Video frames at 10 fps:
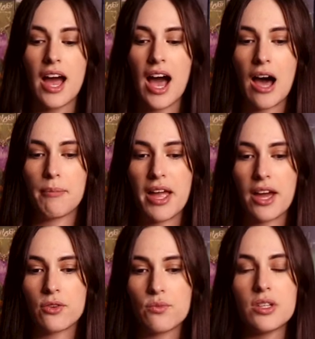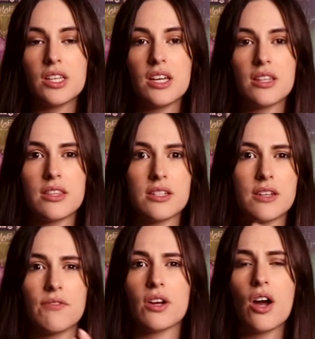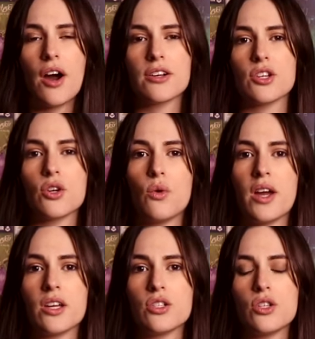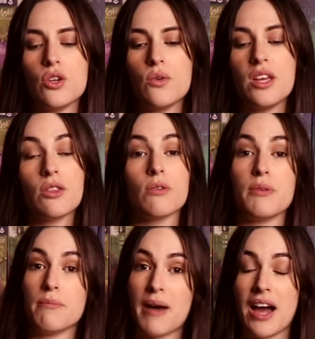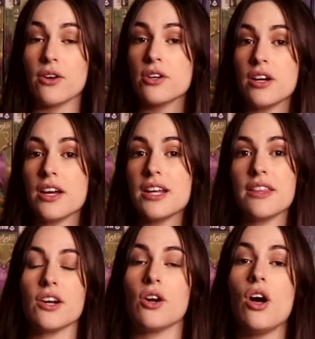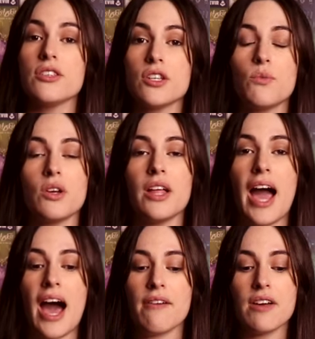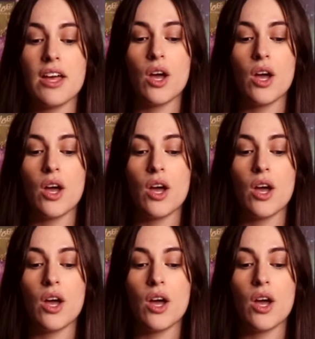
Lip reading: and really the different cards are going to either be bad or good, and then it also will have